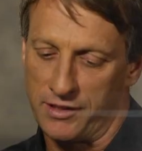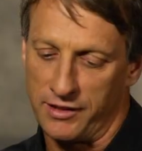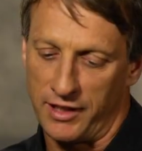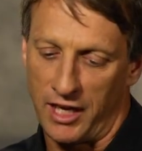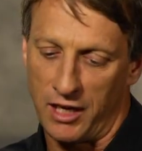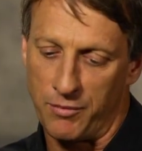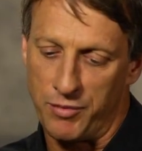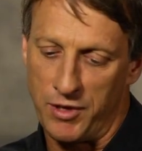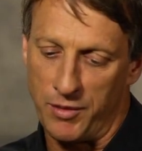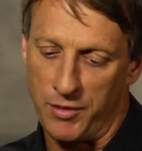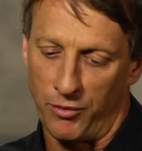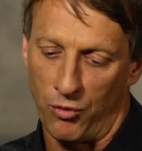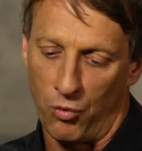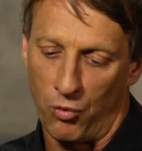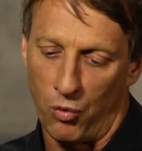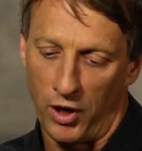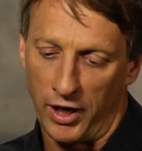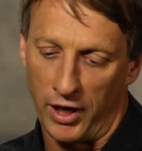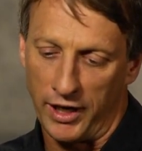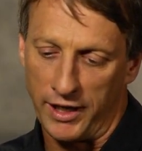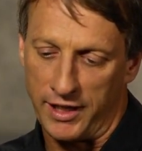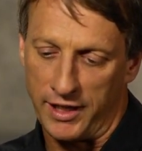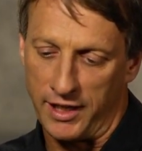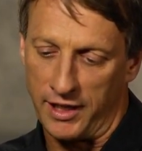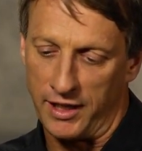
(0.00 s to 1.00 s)
A lot of people
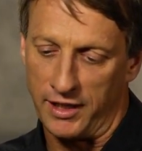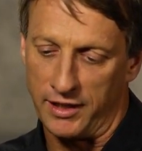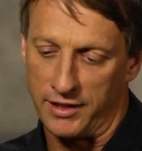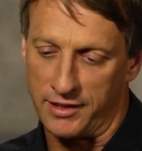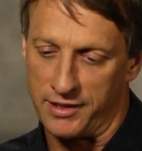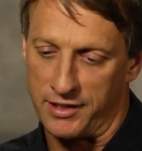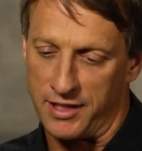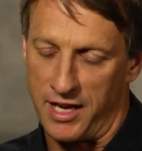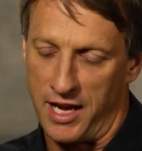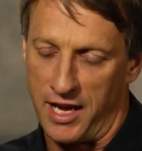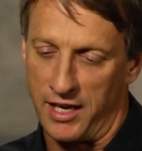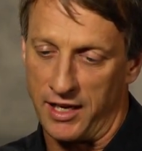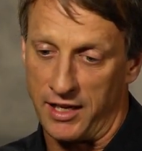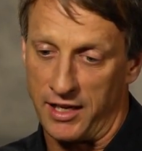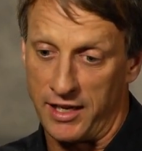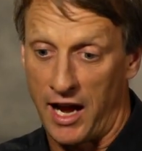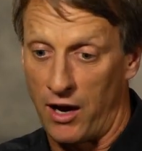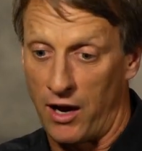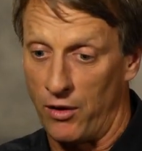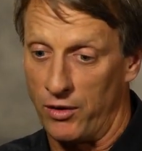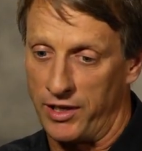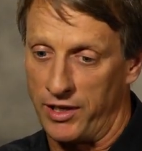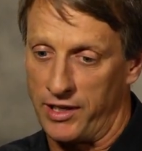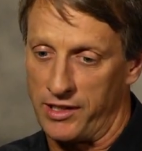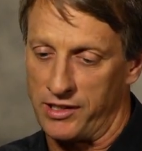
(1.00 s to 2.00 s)
want to get into skating
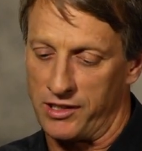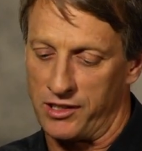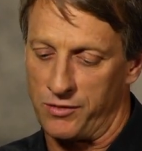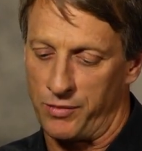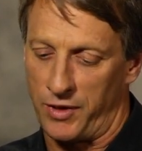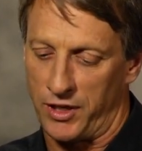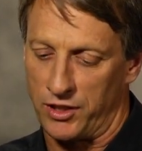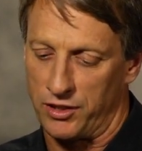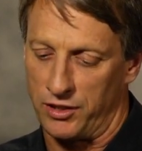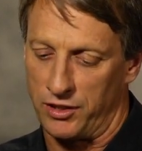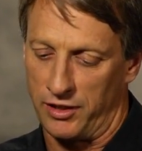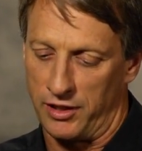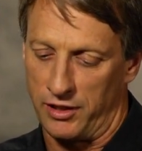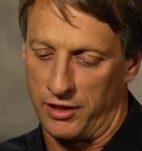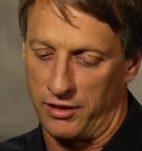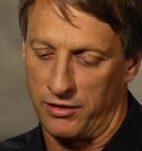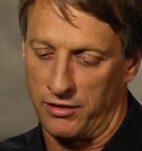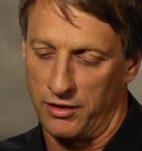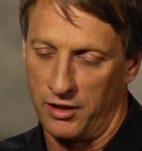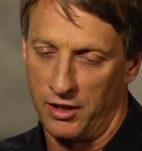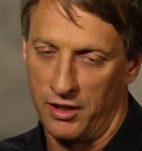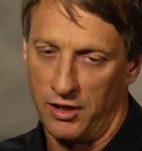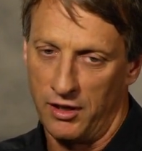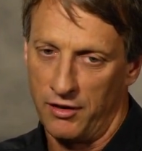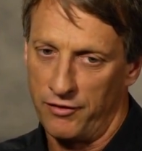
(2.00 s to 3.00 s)
nowadays, especially
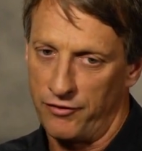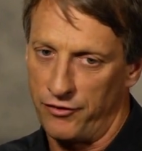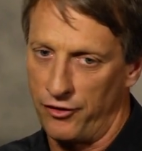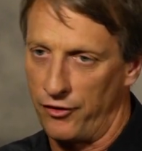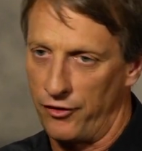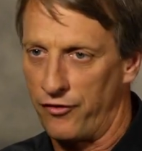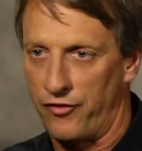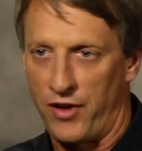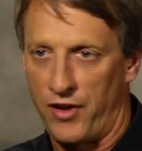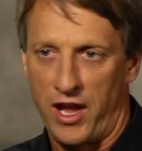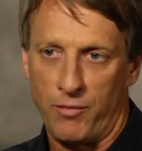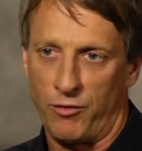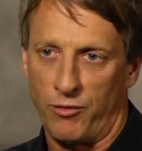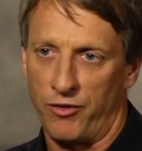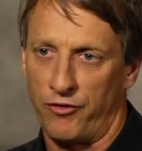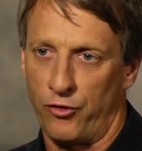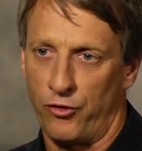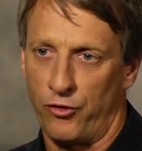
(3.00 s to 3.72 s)
for fame or